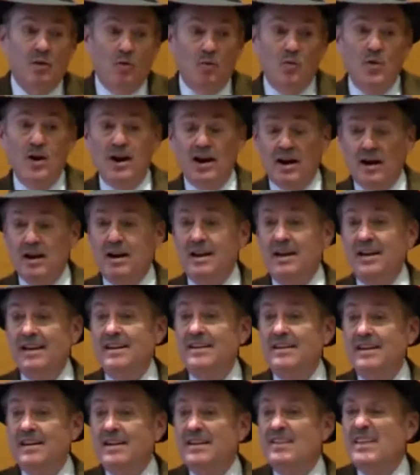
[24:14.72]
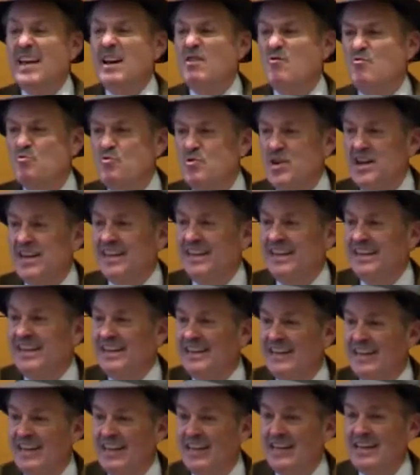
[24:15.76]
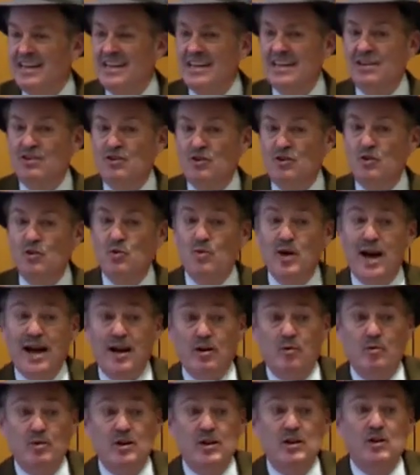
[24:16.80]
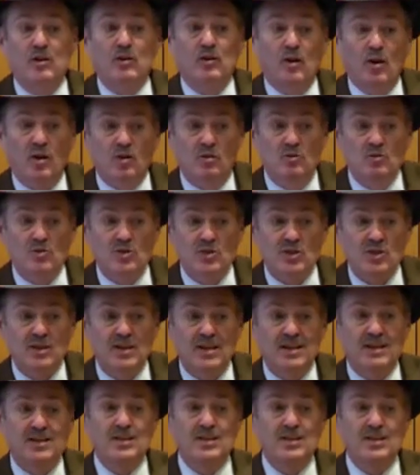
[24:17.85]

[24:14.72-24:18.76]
where indeed they really need either new equity or loans.